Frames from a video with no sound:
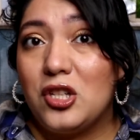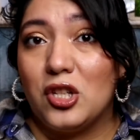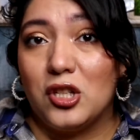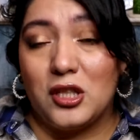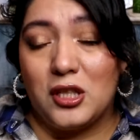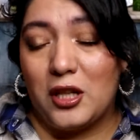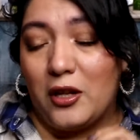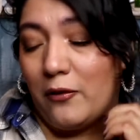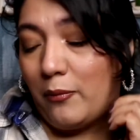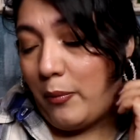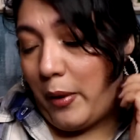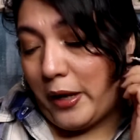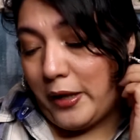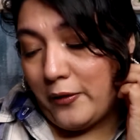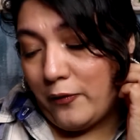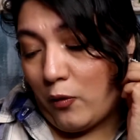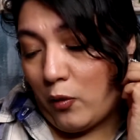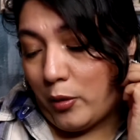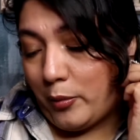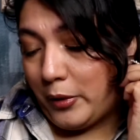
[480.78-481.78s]
just love baked
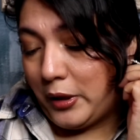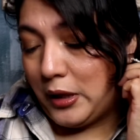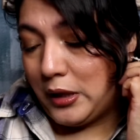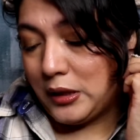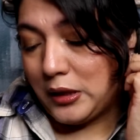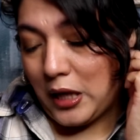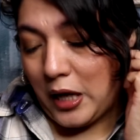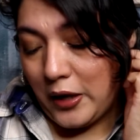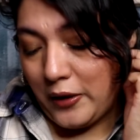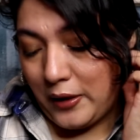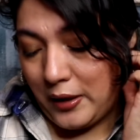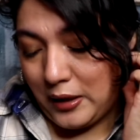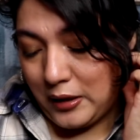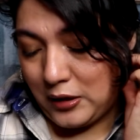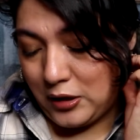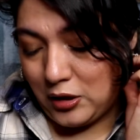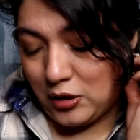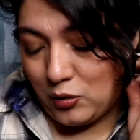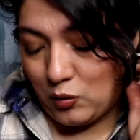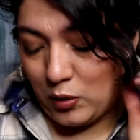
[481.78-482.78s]
formulas. I think
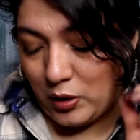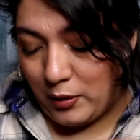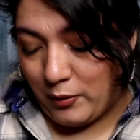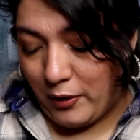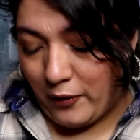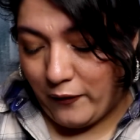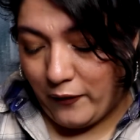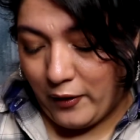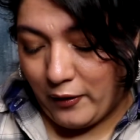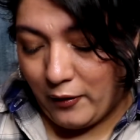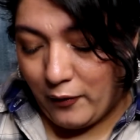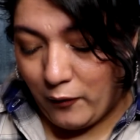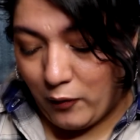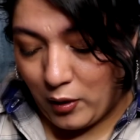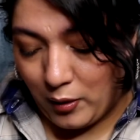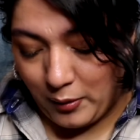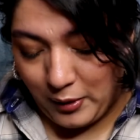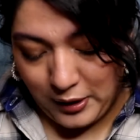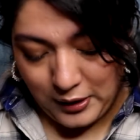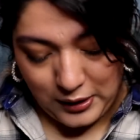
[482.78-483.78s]
it's just one of my favorite
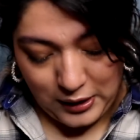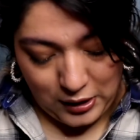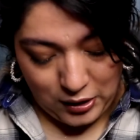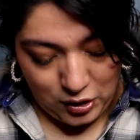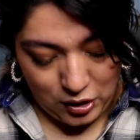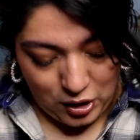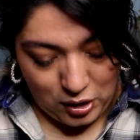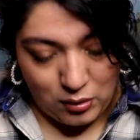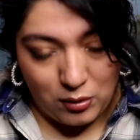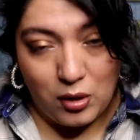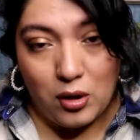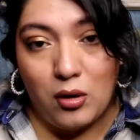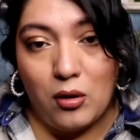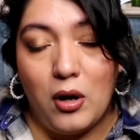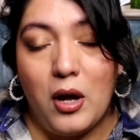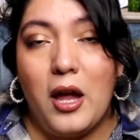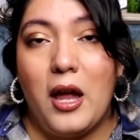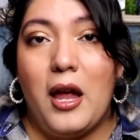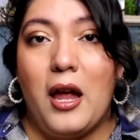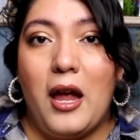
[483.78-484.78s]
formulas in general,
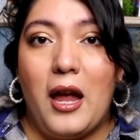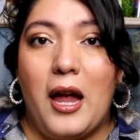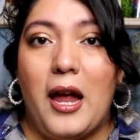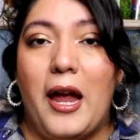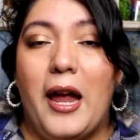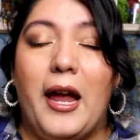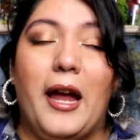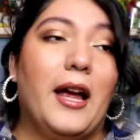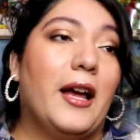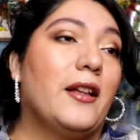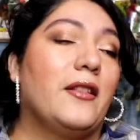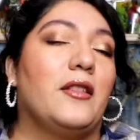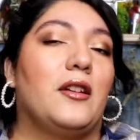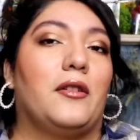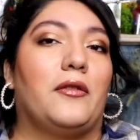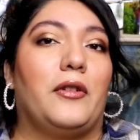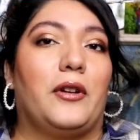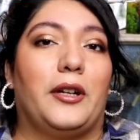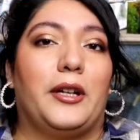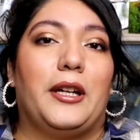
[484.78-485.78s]
and they're
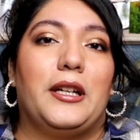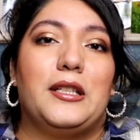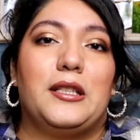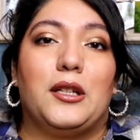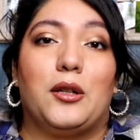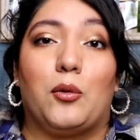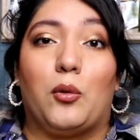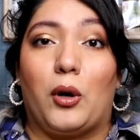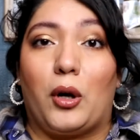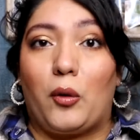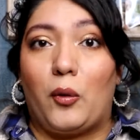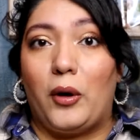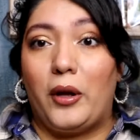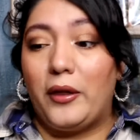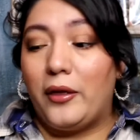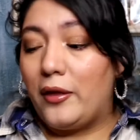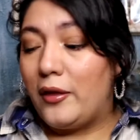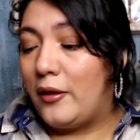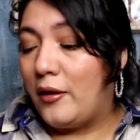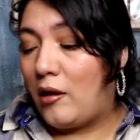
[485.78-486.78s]
very easy to work
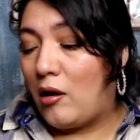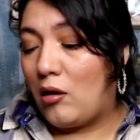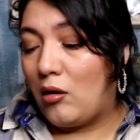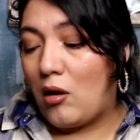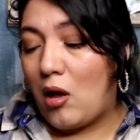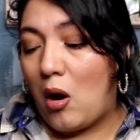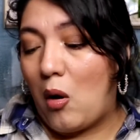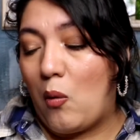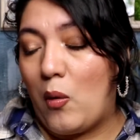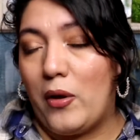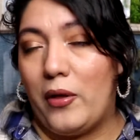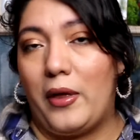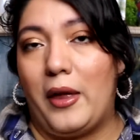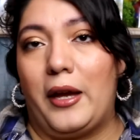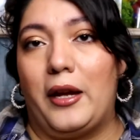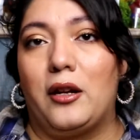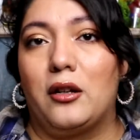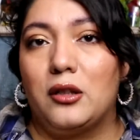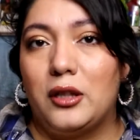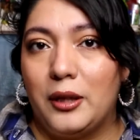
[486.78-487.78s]
with, along with
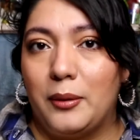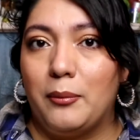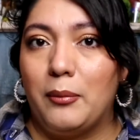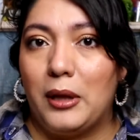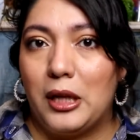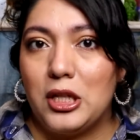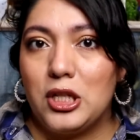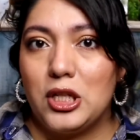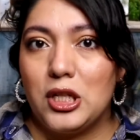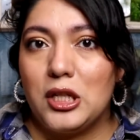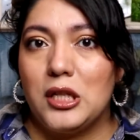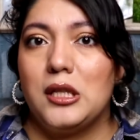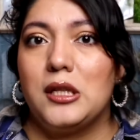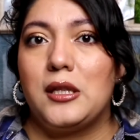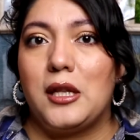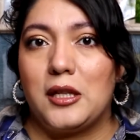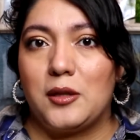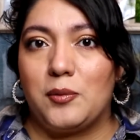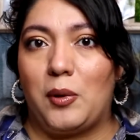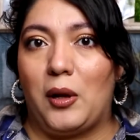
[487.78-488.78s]
like cream blushes.
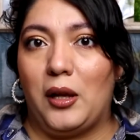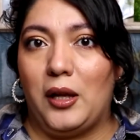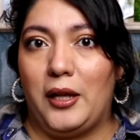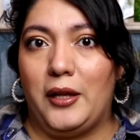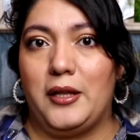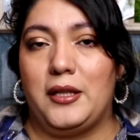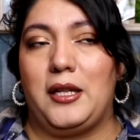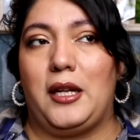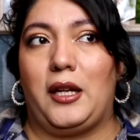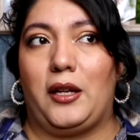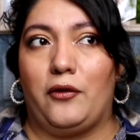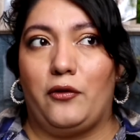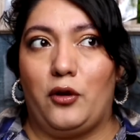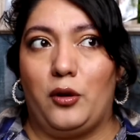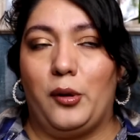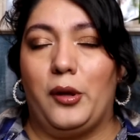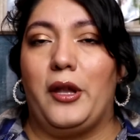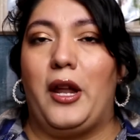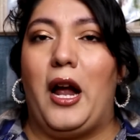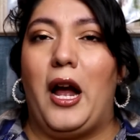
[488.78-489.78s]
That's probably the second
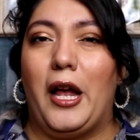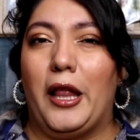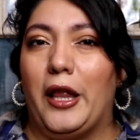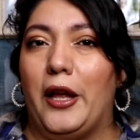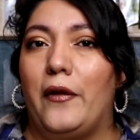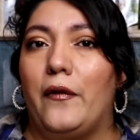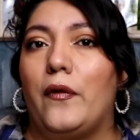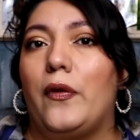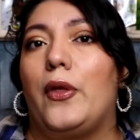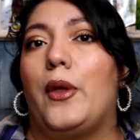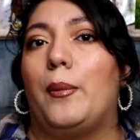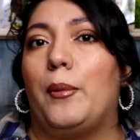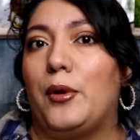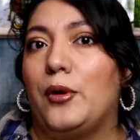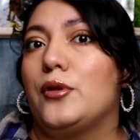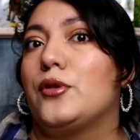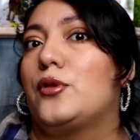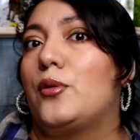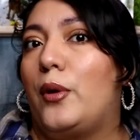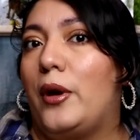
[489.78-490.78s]
formula that I love the
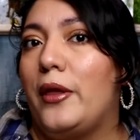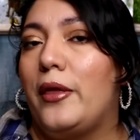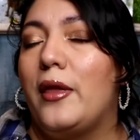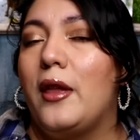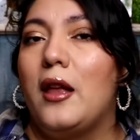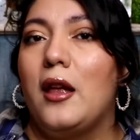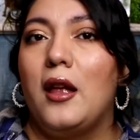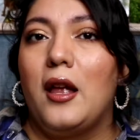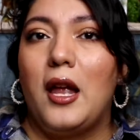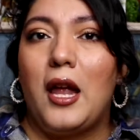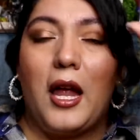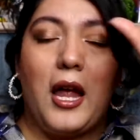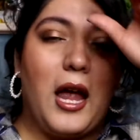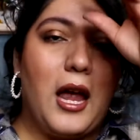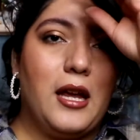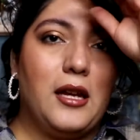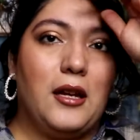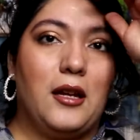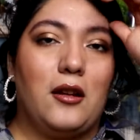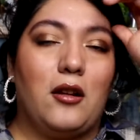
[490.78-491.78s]
most with.
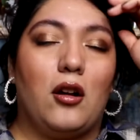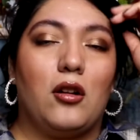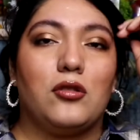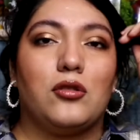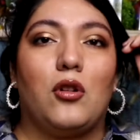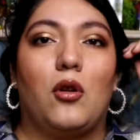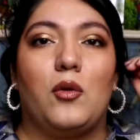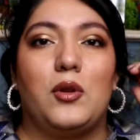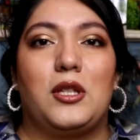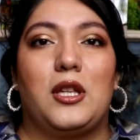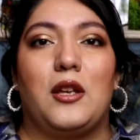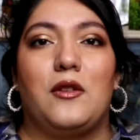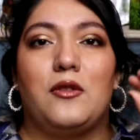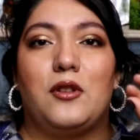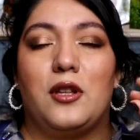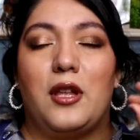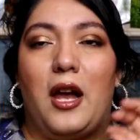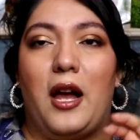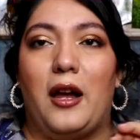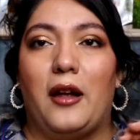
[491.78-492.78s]
And it also always gives
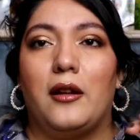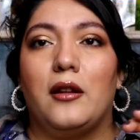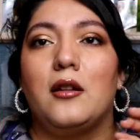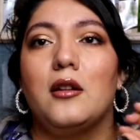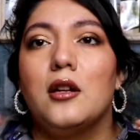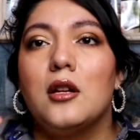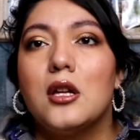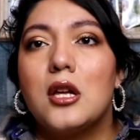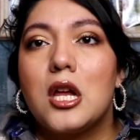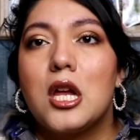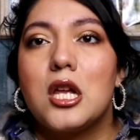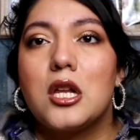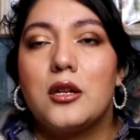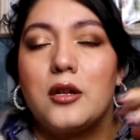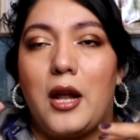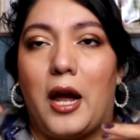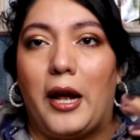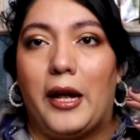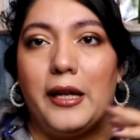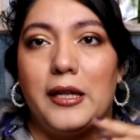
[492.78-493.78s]
you that
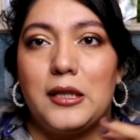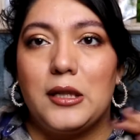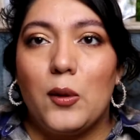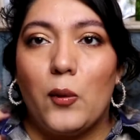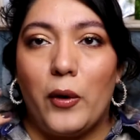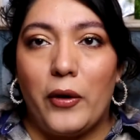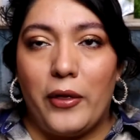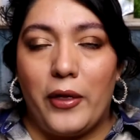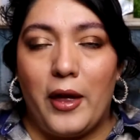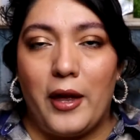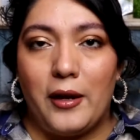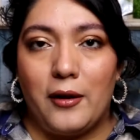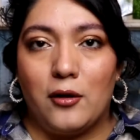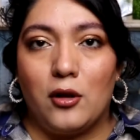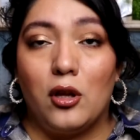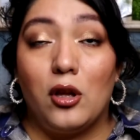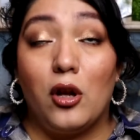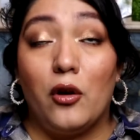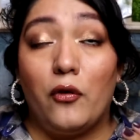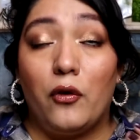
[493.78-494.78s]
nice
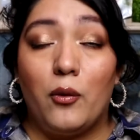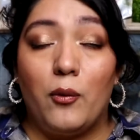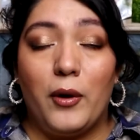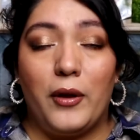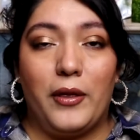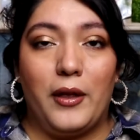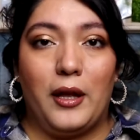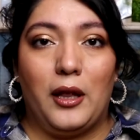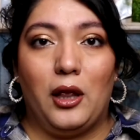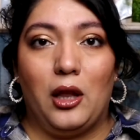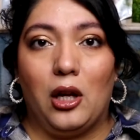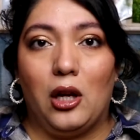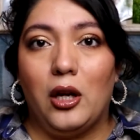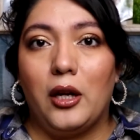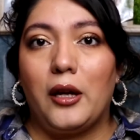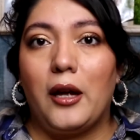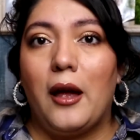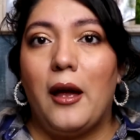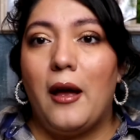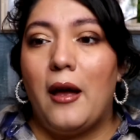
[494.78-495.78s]
glow from within
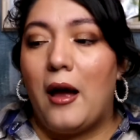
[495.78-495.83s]
look